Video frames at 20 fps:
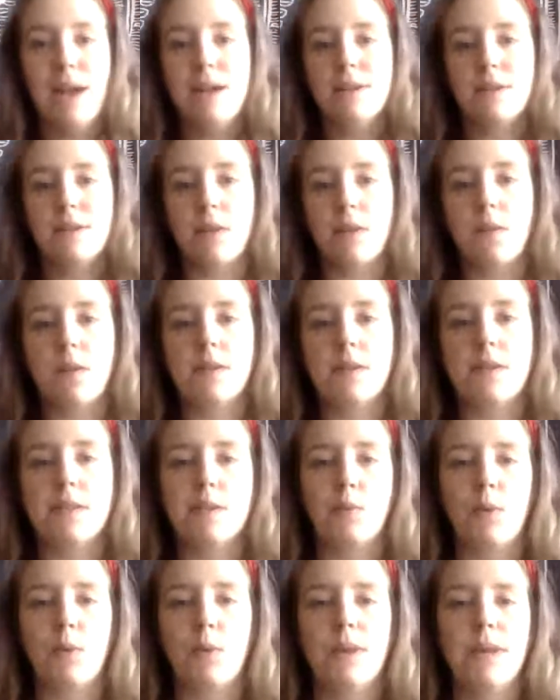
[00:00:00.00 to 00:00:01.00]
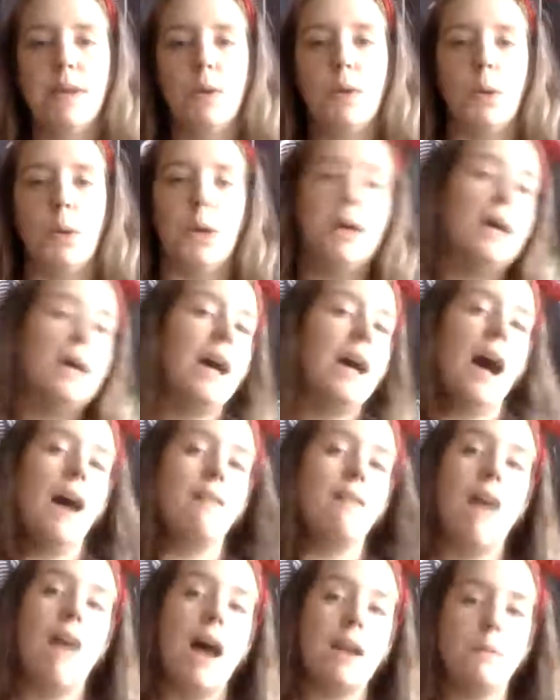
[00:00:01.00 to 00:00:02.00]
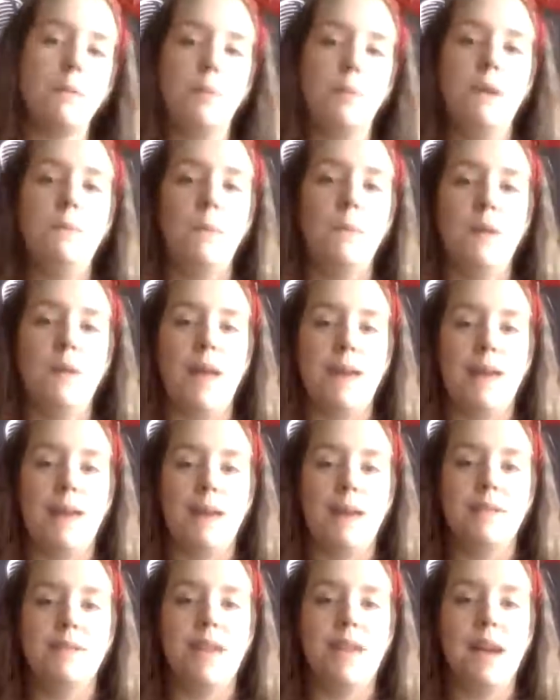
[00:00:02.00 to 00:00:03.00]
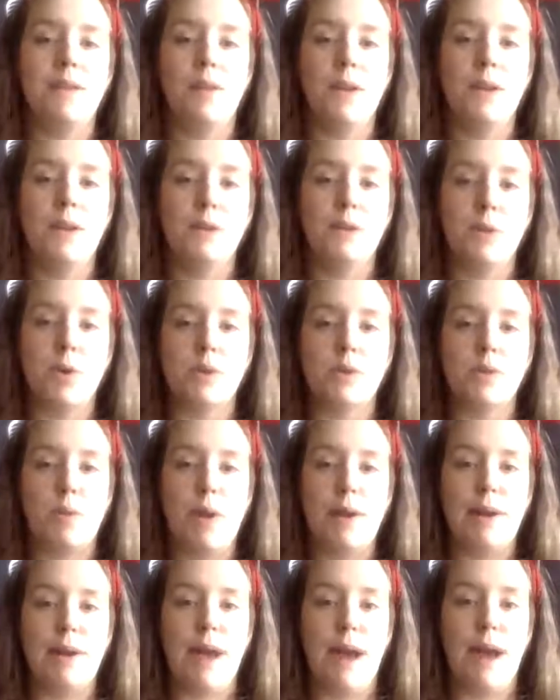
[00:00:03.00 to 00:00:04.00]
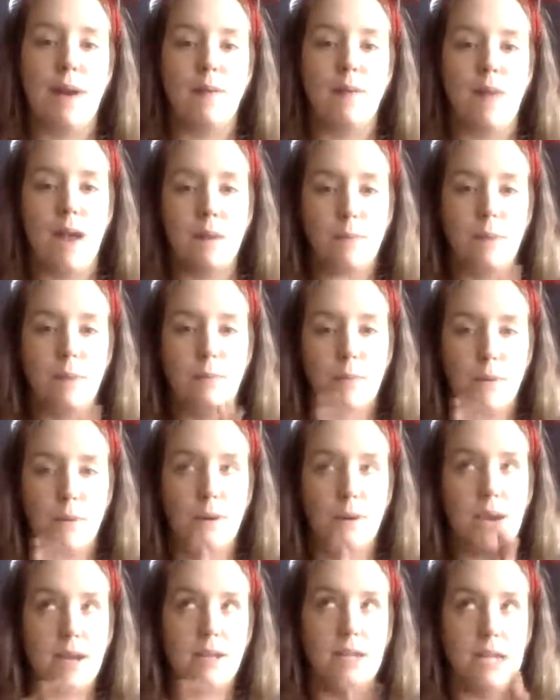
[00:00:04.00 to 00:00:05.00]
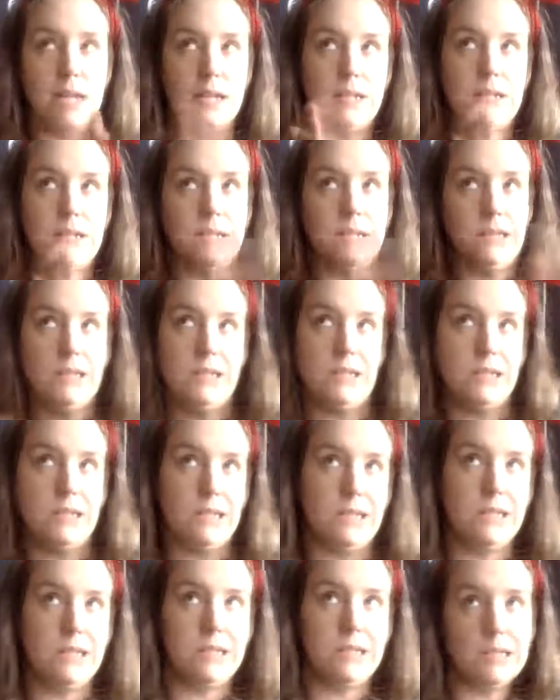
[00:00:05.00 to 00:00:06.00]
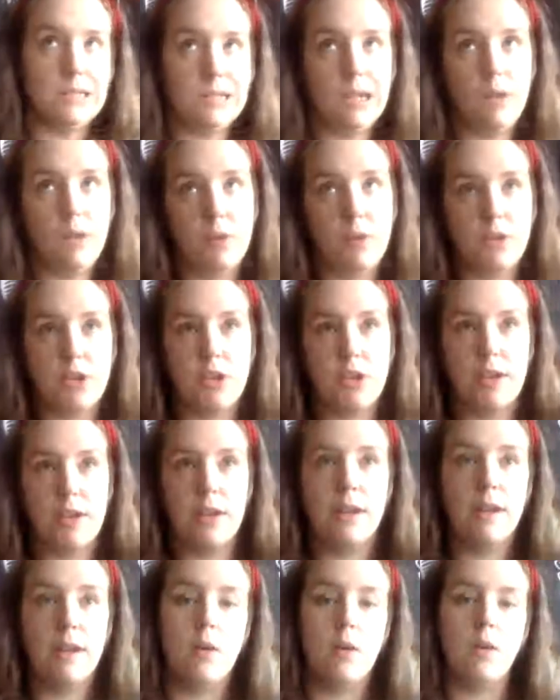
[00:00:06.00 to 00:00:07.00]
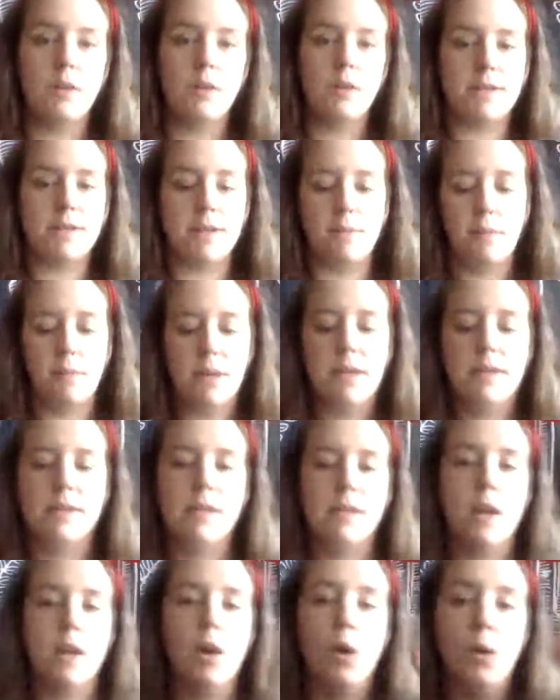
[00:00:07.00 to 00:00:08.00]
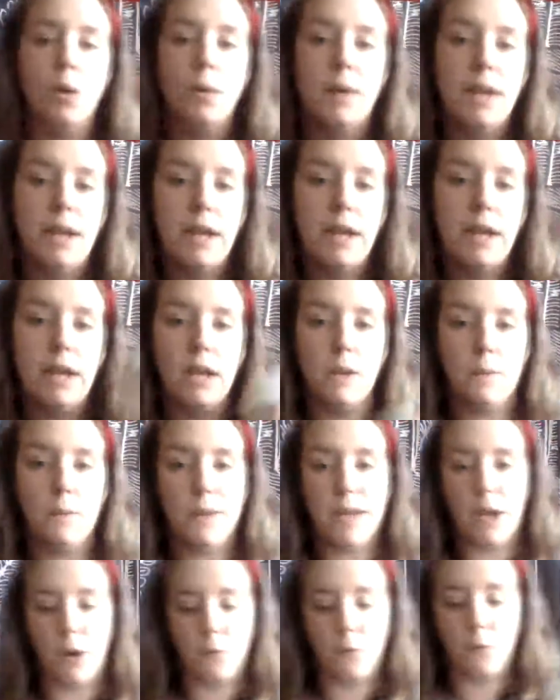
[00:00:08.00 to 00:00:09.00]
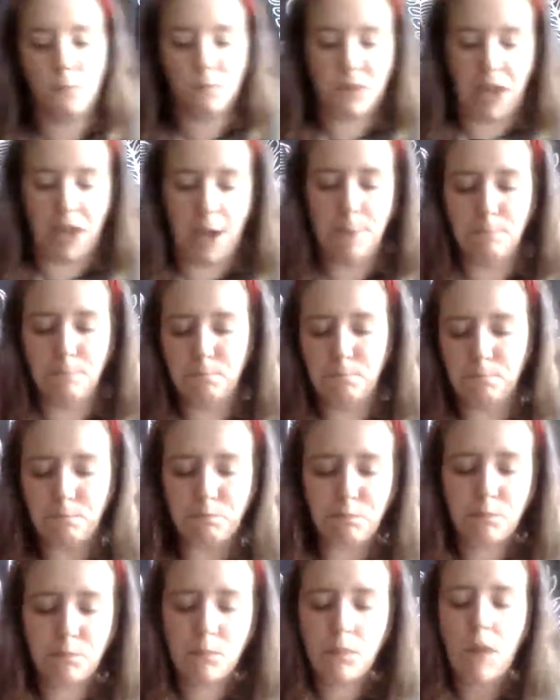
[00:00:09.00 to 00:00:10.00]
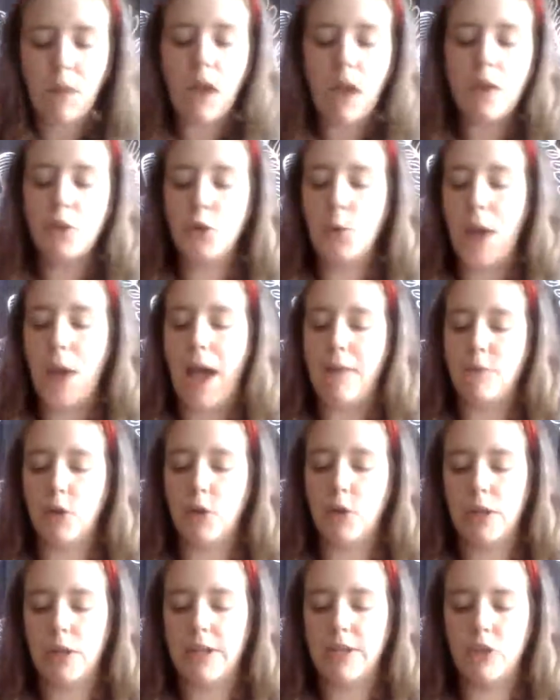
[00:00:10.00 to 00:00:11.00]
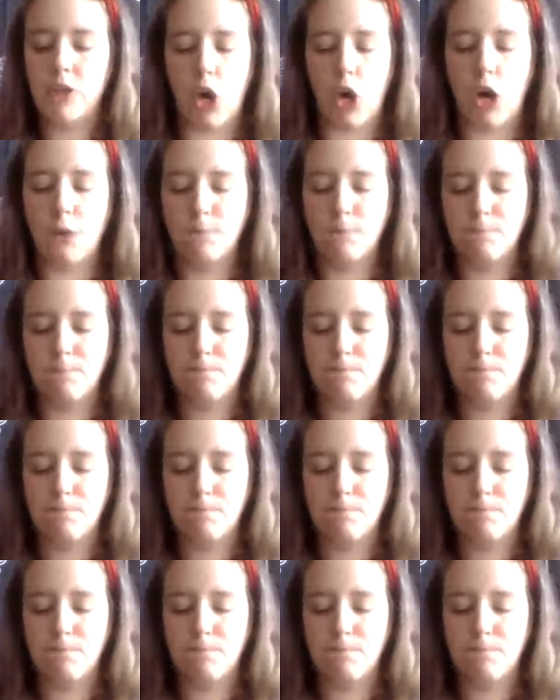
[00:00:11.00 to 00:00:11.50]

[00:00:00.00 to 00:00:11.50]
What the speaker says: So this is really cool. A lot of people, like I said, are indoors right now. A lot of people are kind of like, I wish I could get a hold of somebody. So here we go, okay? You have your clean jar.